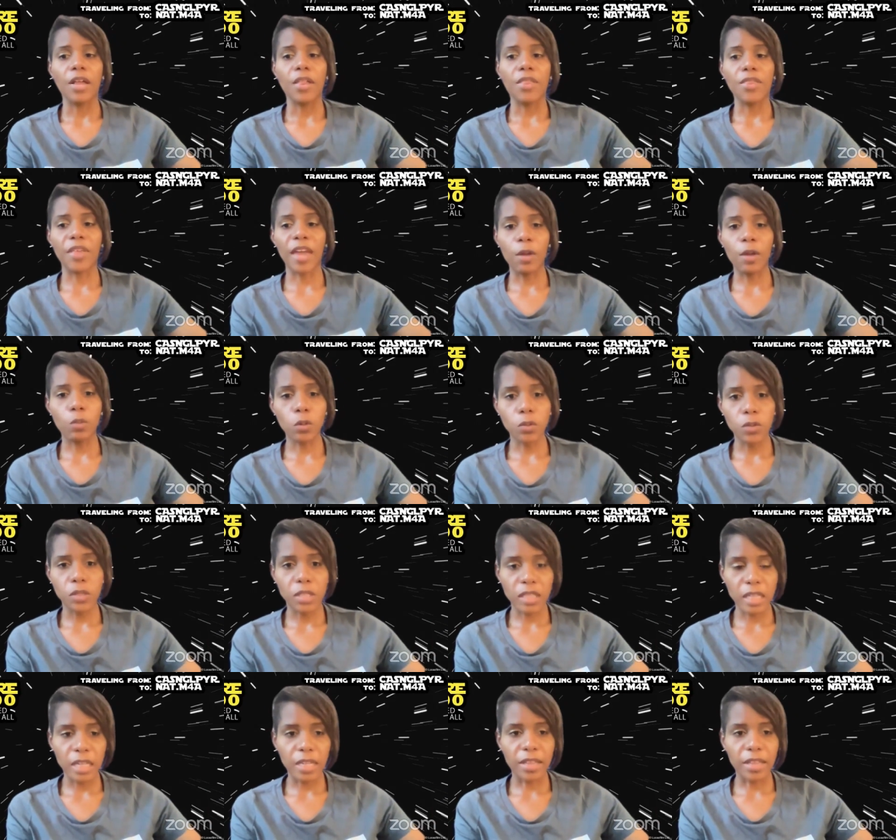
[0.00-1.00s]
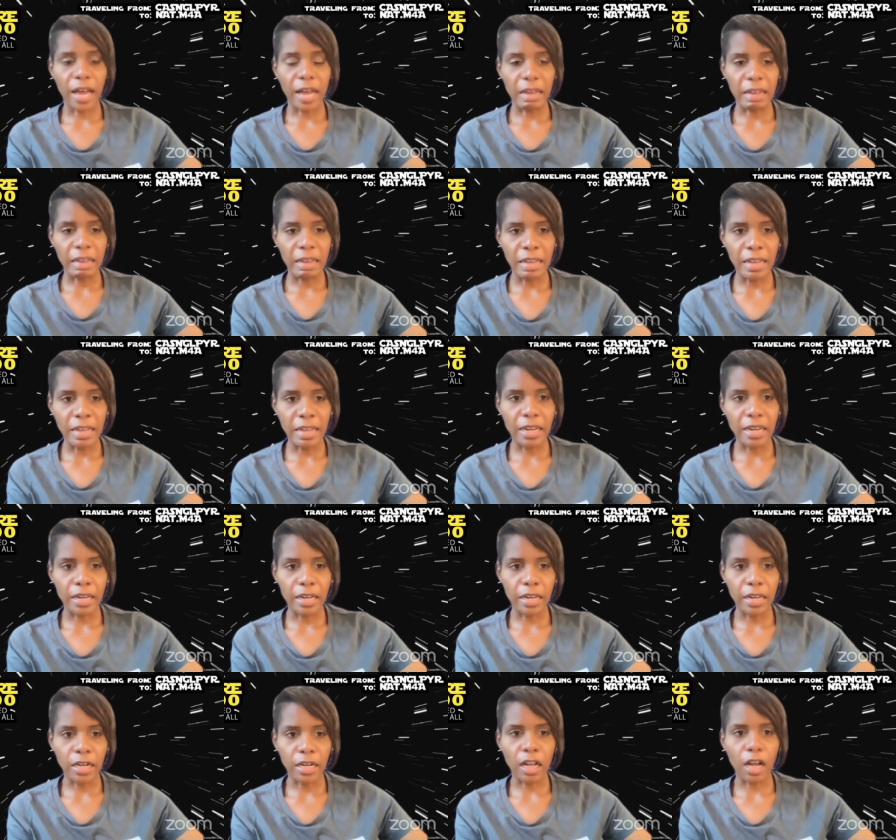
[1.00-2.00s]
they will see that hit in
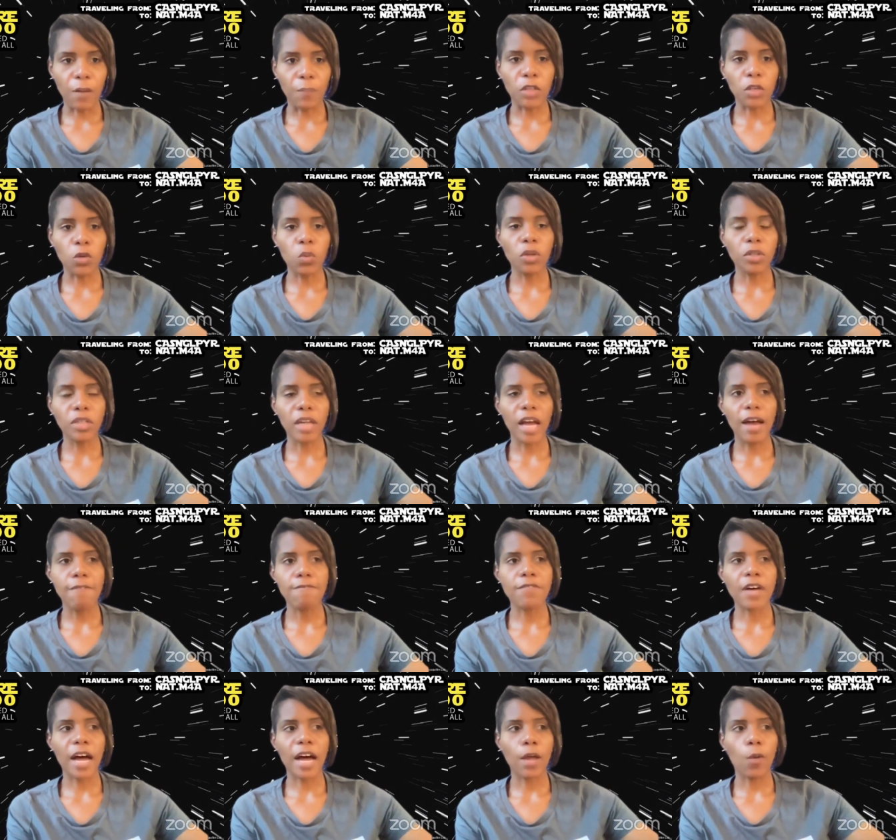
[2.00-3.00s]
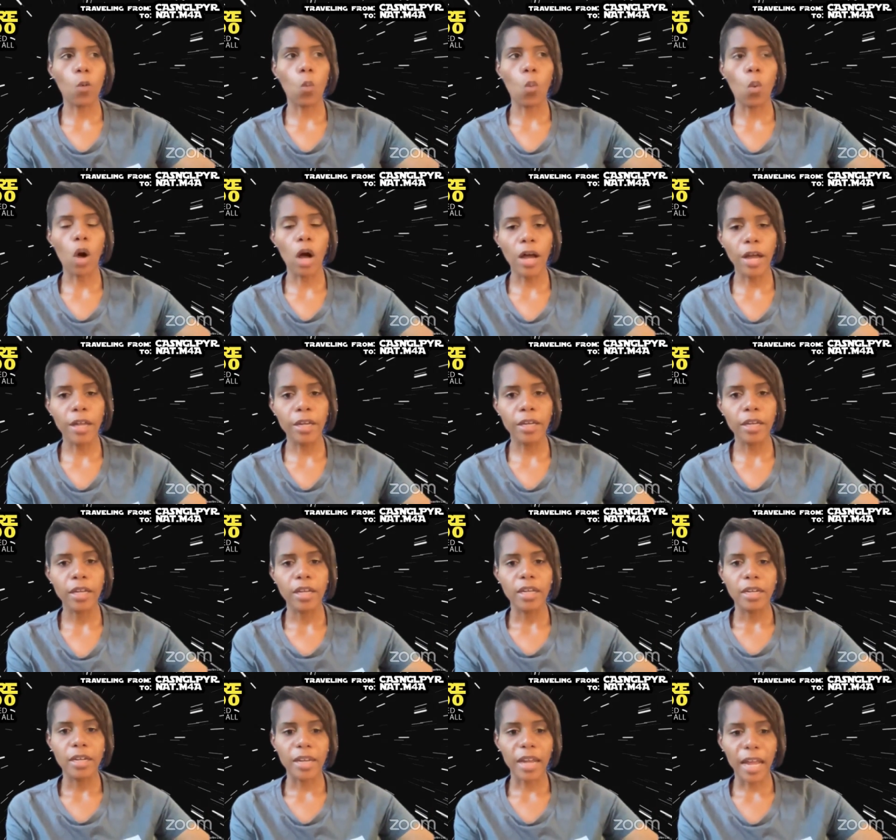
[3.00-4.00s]
income. You will not find one
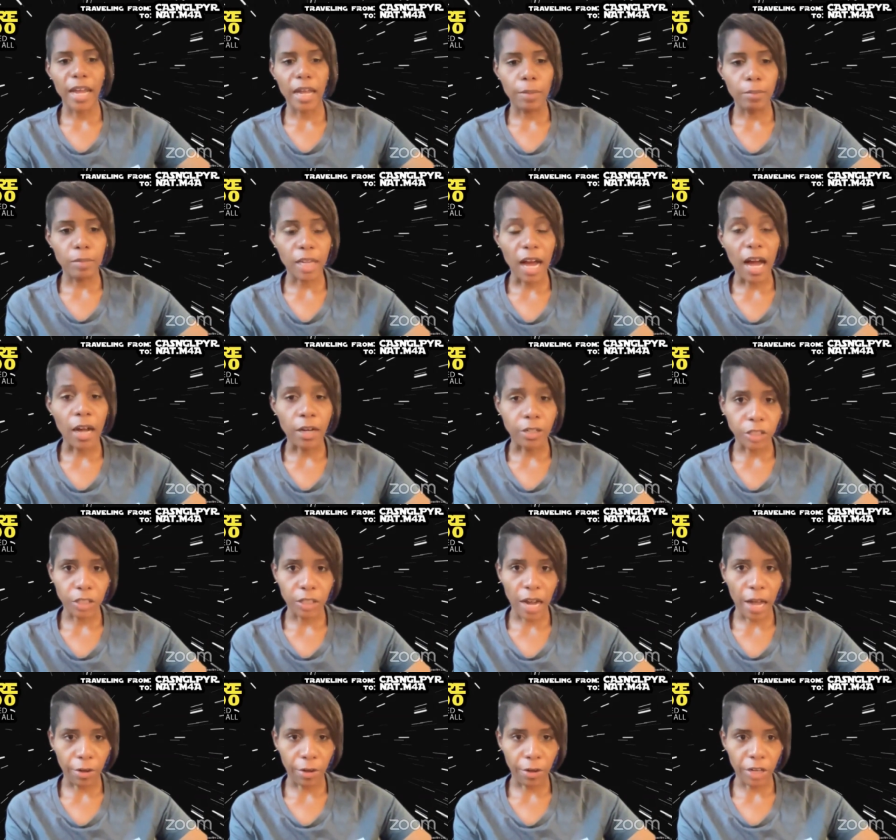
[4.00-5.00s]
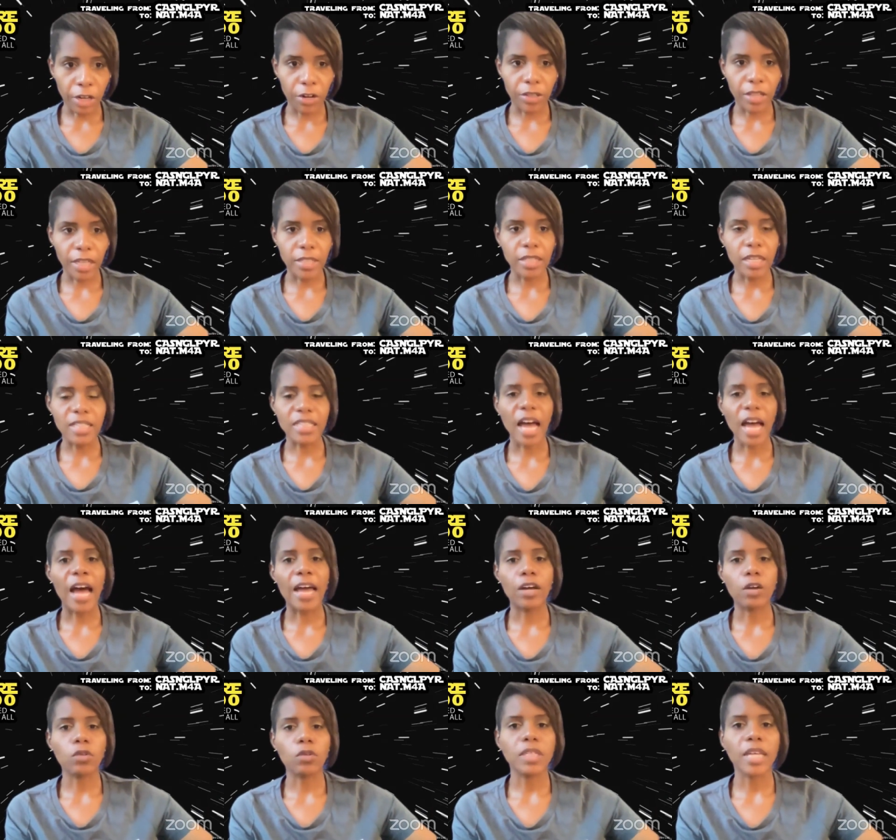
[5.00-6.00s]
damn doctor out here that says,
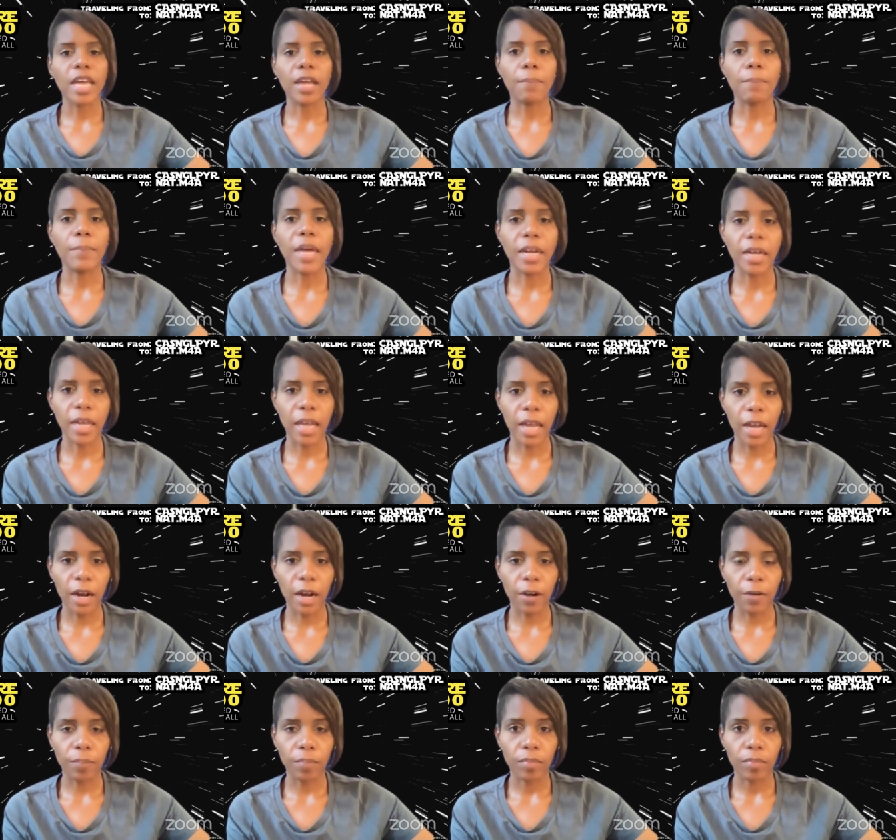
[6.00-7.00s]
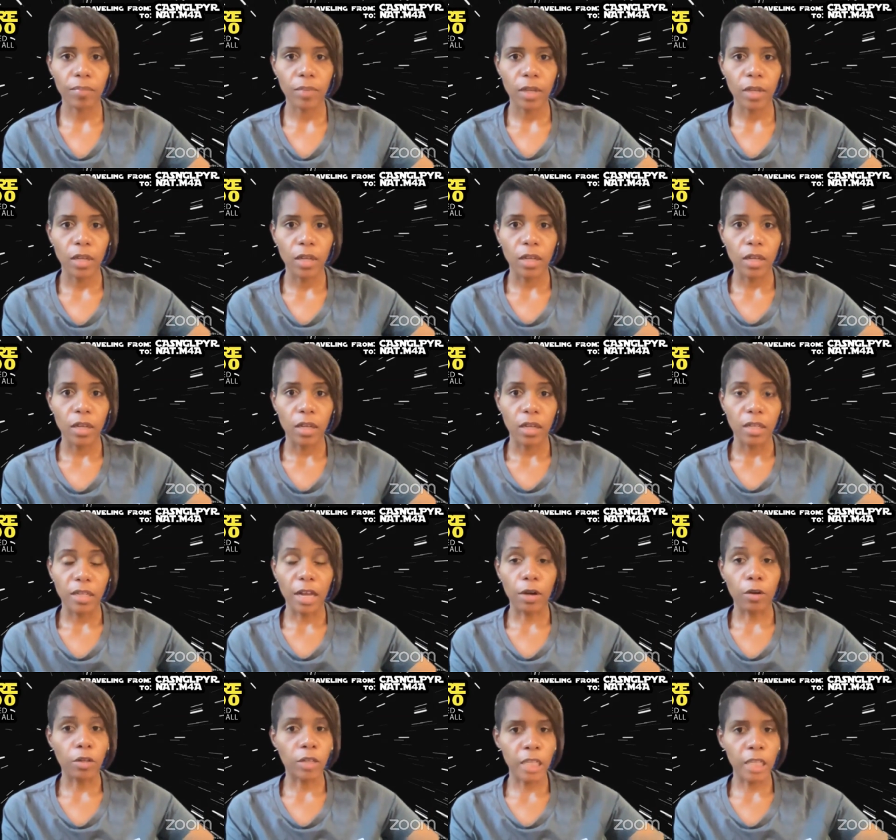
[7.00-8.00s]
I don't take Medicare.
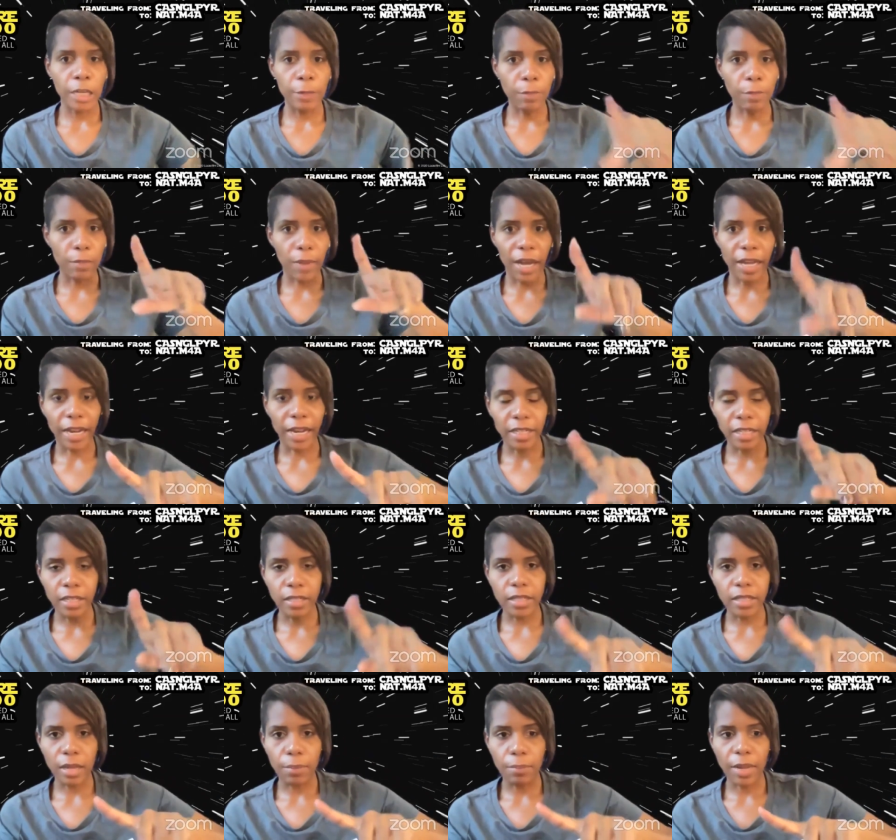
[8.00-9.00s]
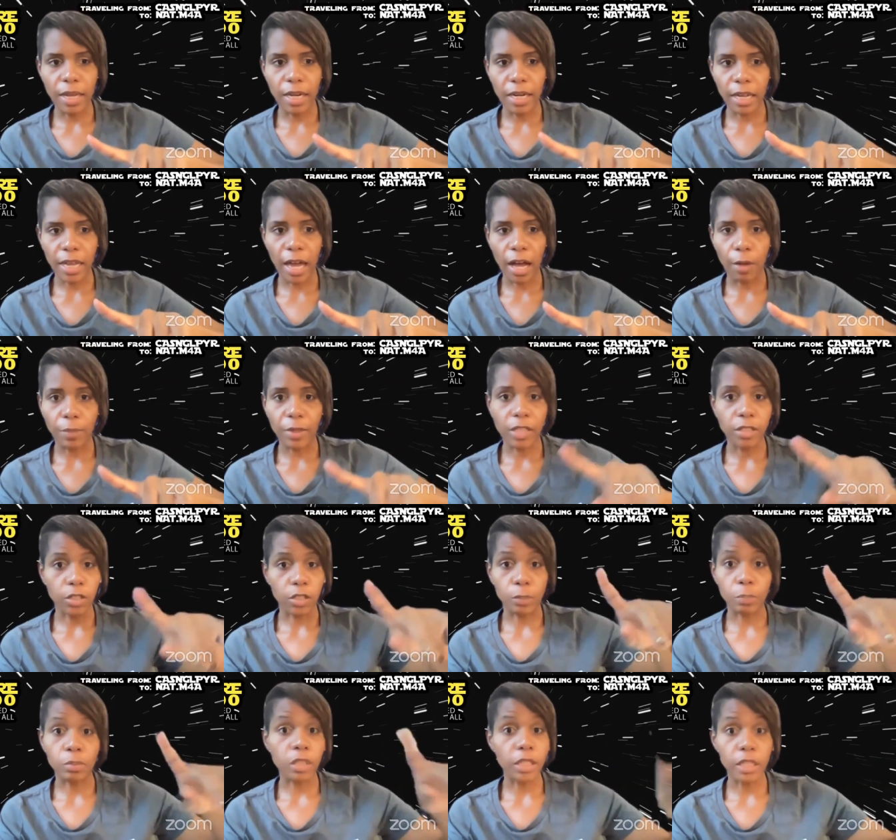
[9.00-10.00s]
Now, keep in mind, I didn't say Medi-Cal because
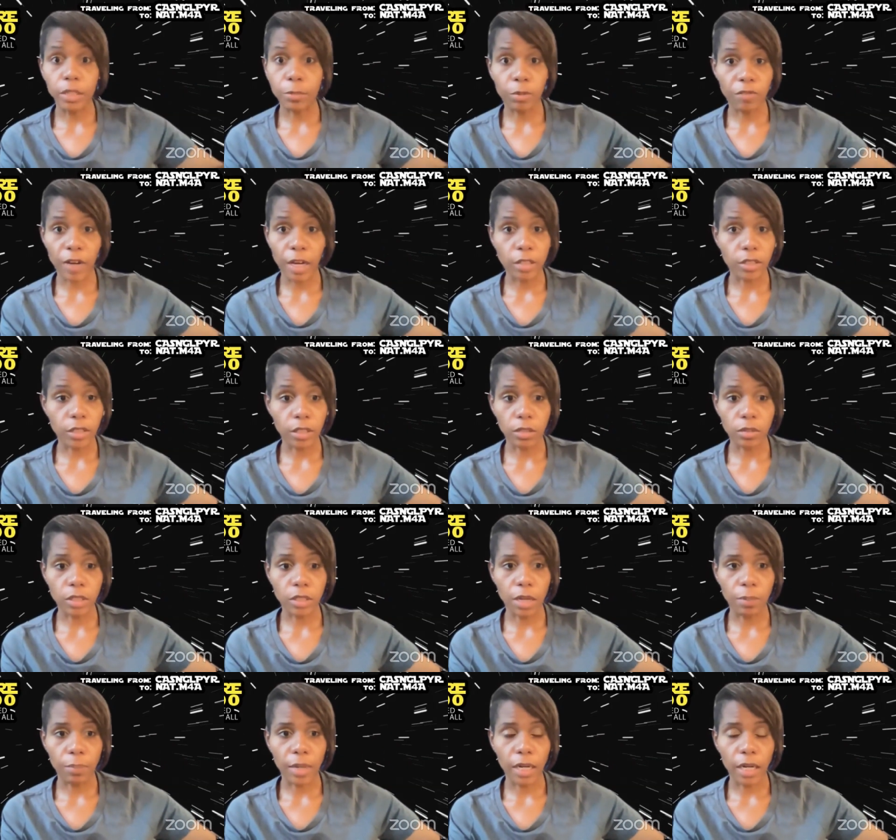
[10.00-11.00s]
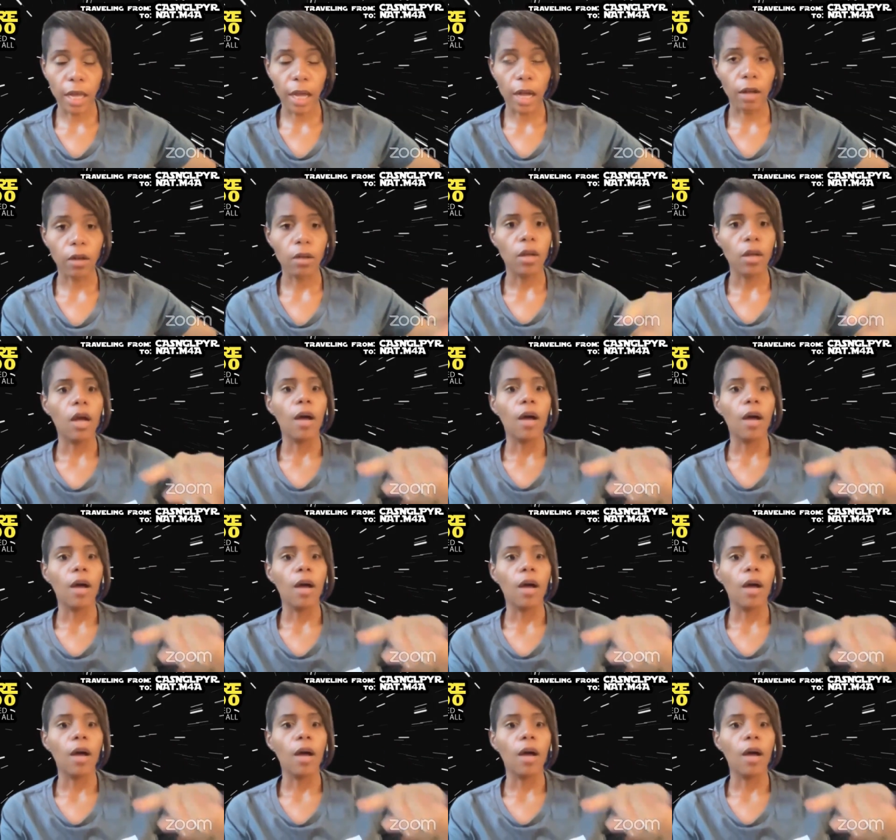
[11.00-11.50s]
there are plenty of providers that don't take Medi-Cal,